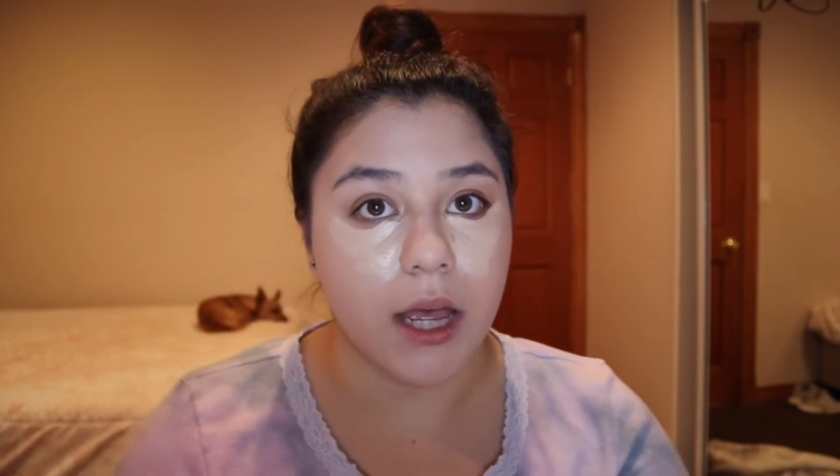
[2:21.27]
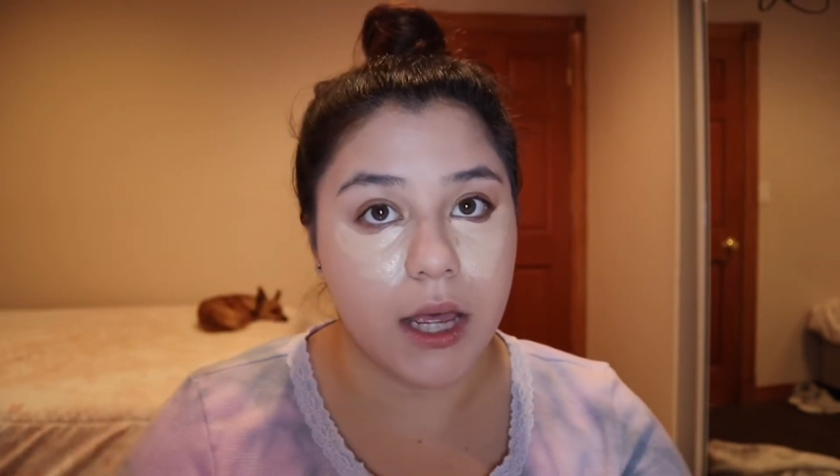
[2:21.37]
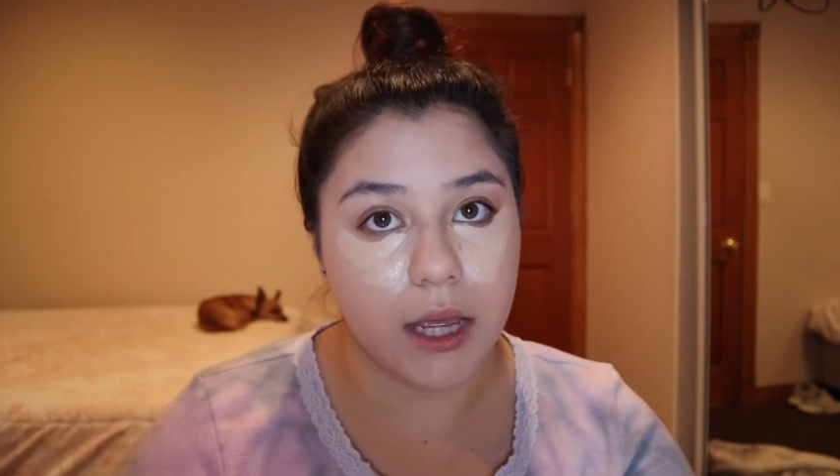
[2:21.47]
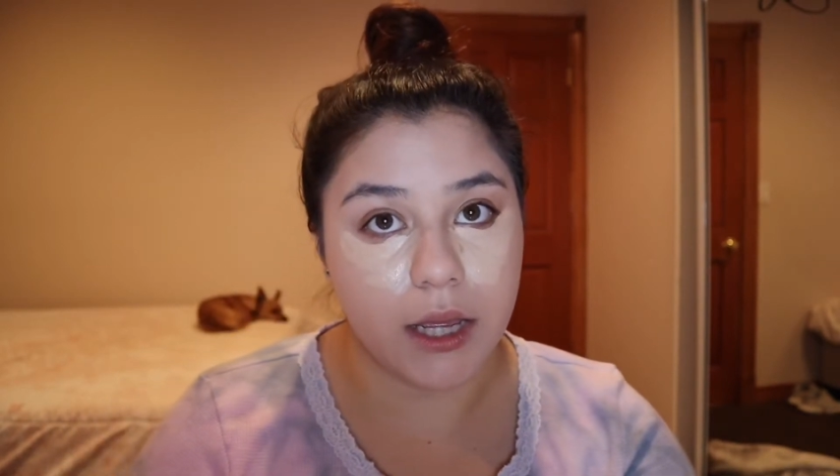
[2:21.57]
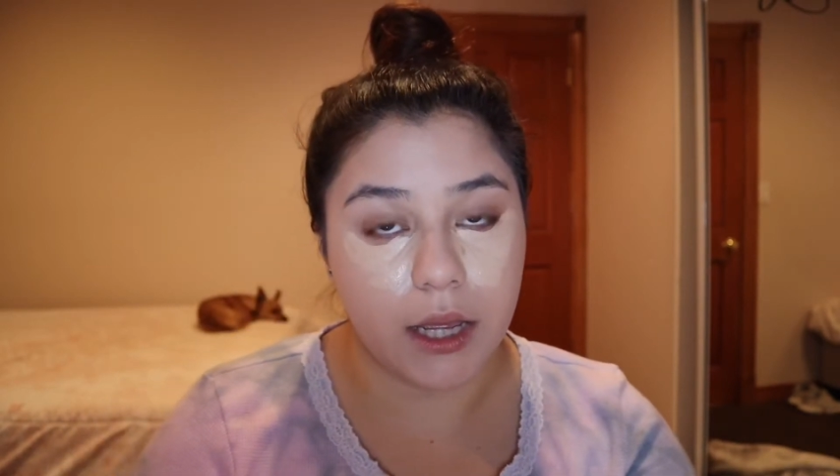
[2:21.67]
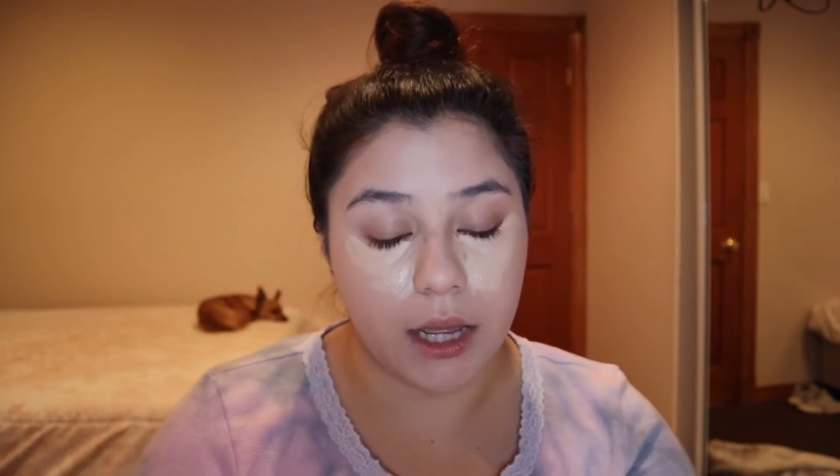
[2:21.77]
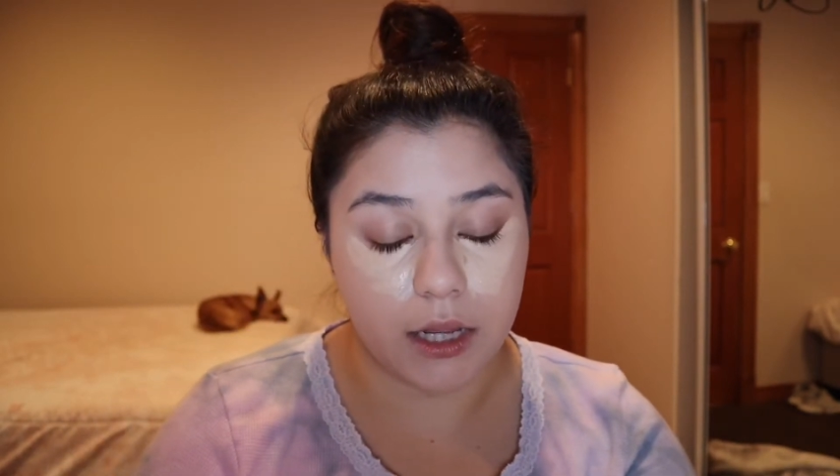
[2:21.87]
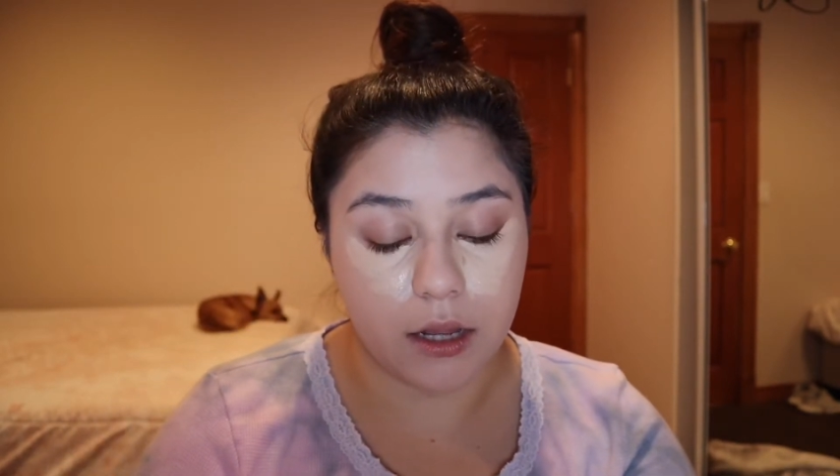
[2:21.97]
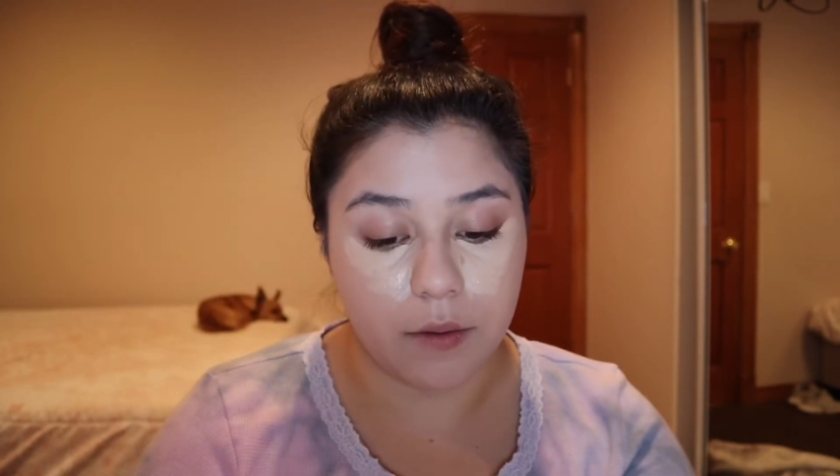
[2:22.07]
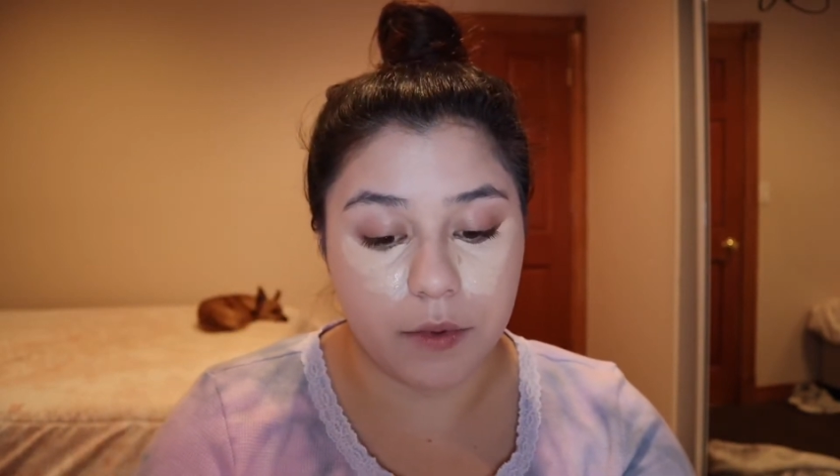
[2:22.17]

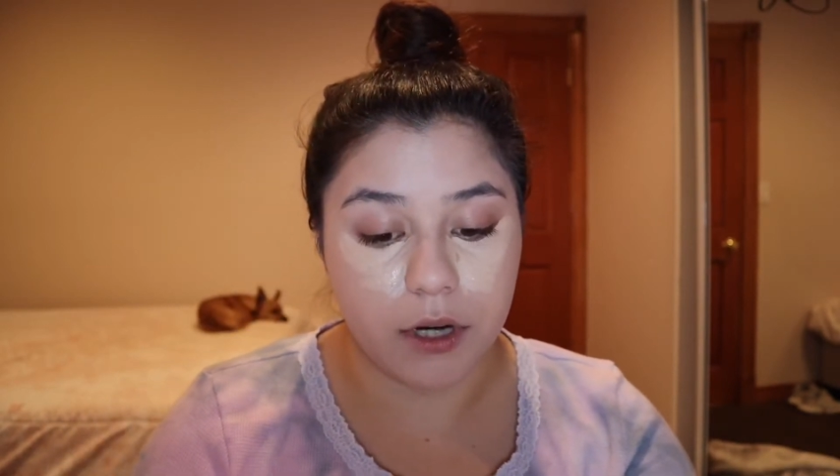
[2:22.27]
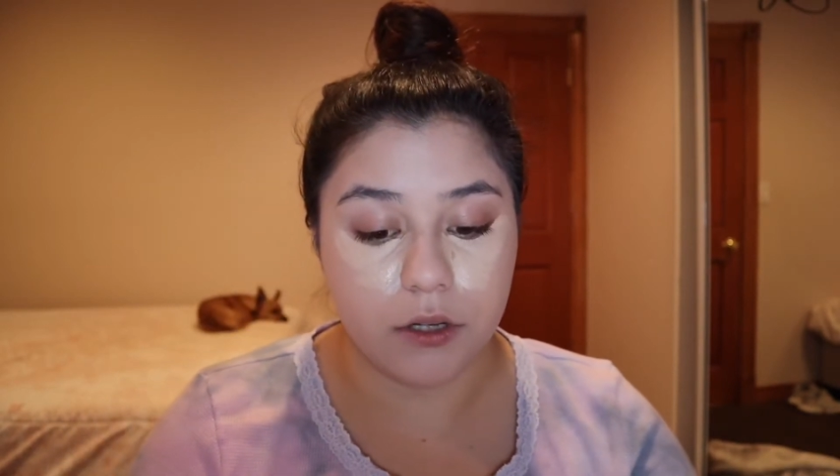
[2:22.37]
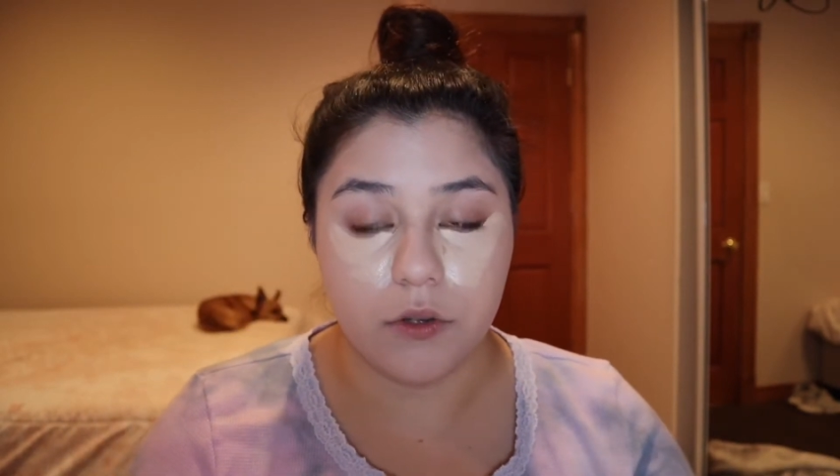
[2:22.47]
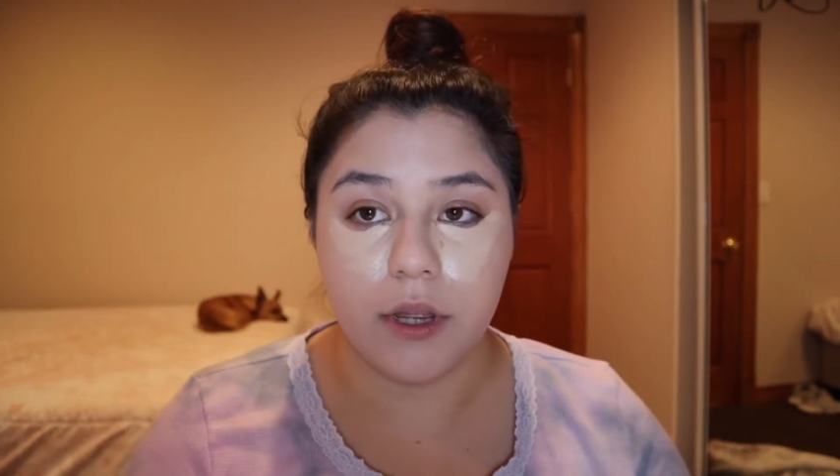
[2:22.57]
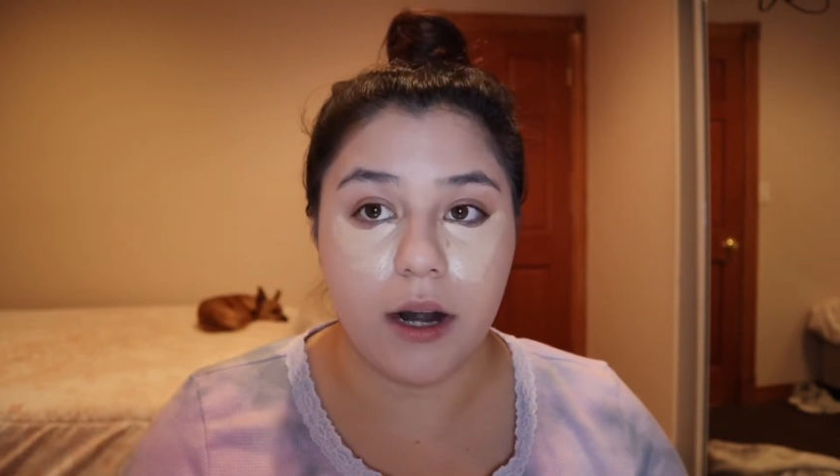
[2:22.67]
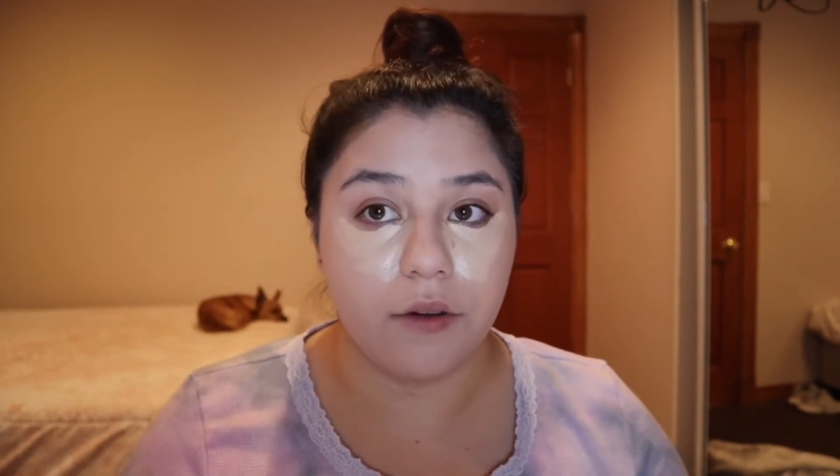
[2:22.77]
and I'm gonna do that